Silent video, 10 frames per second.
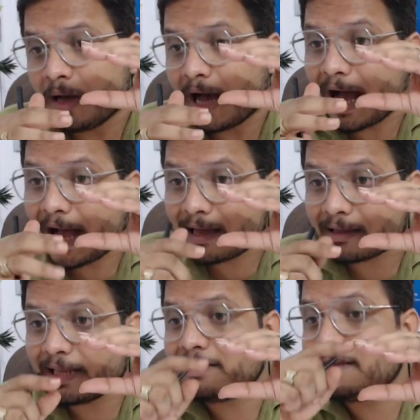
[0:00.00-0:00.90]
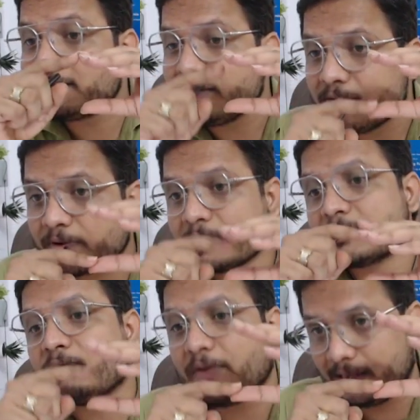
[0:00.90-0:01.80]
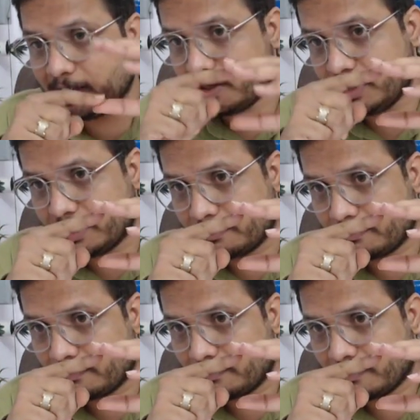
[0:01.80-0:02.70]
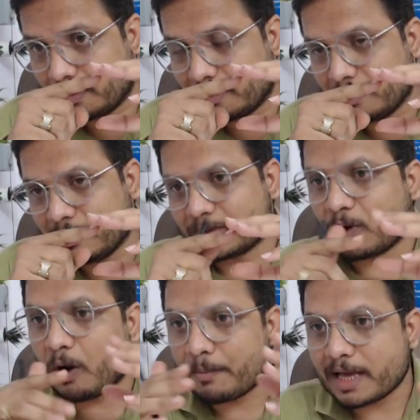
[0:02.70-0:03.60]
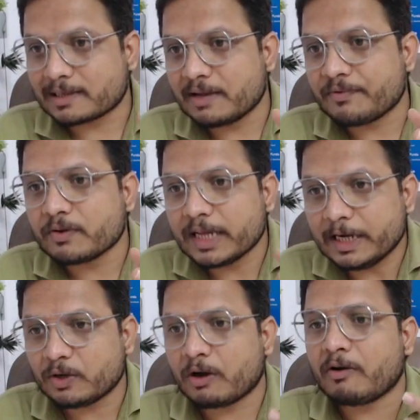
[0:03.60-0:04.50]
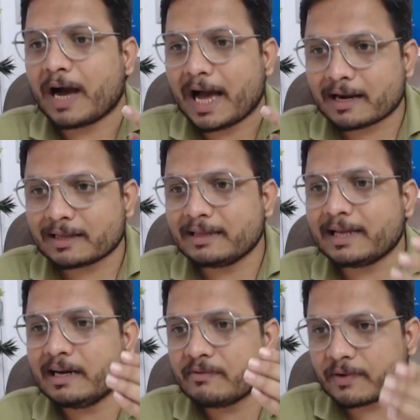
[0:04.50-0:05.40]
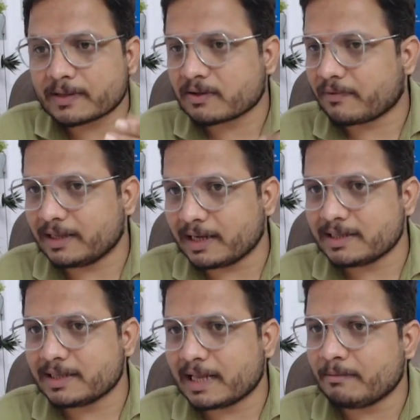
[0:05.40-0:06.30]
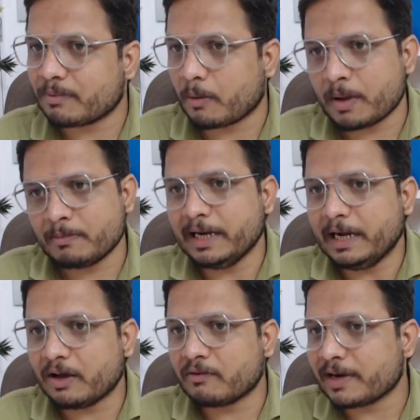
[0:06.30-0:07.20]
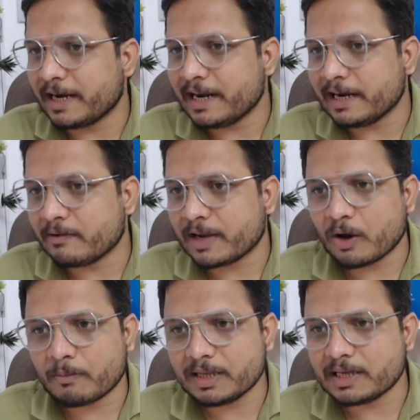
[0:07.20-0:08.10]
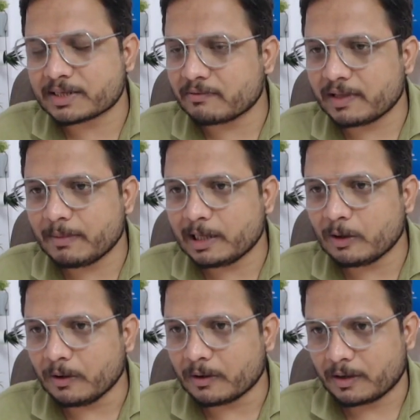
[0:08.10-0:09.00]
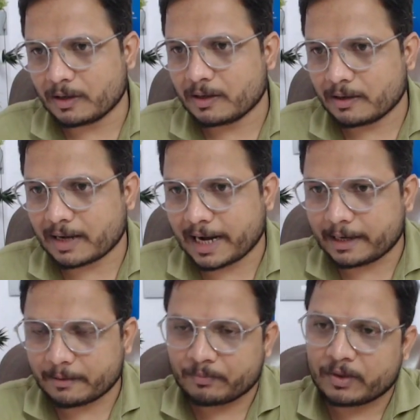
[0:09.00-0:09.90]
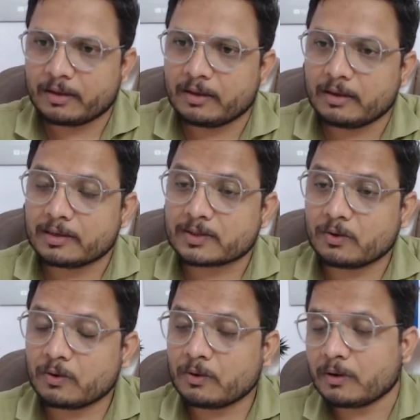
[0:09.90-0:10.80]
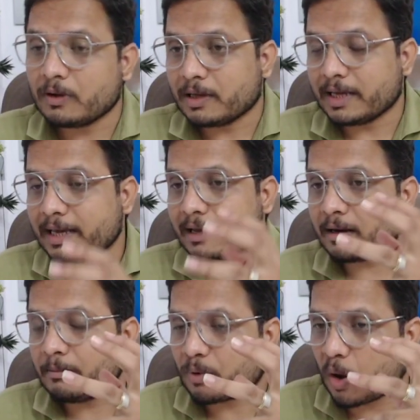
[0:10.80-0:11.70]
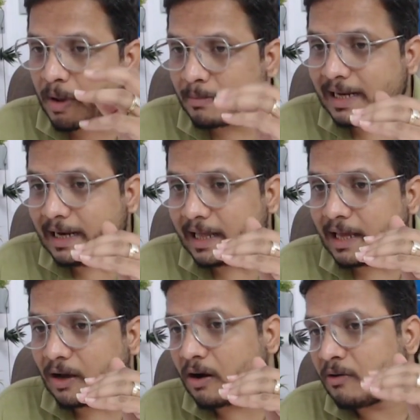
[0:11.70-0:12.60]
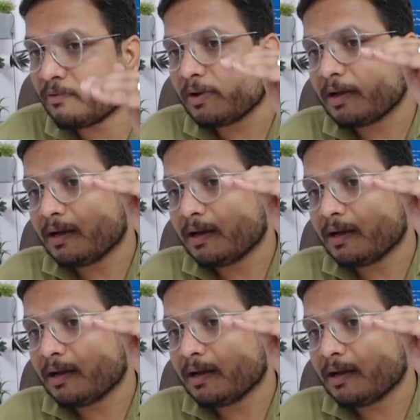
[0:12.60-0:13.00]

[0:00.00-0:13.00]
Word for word: higher than this difference of energy. So obviously, if you need to have higher than that difference of energy, then probability of radiative recombination will be low, right? So here, probability of